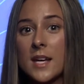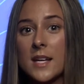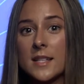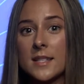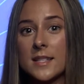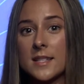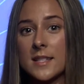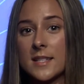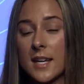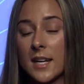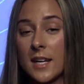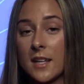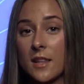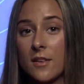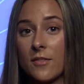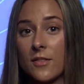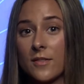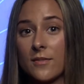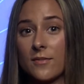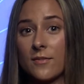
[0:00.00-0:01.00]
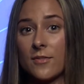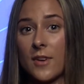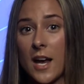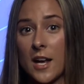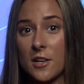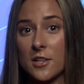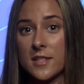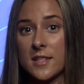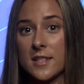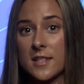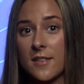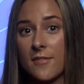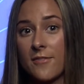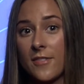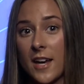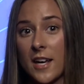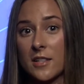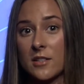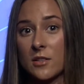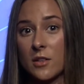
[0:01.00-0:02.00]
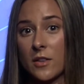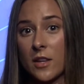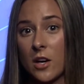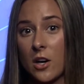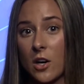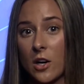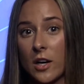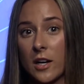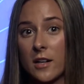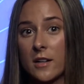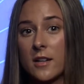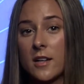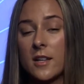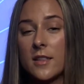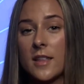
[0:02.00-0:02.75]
To study the virus's effects on the heart,